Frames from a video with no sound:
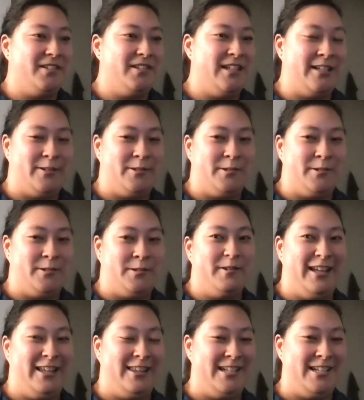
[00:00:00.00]
you know,
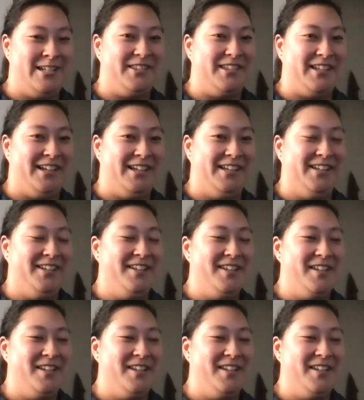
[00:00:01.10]
I think that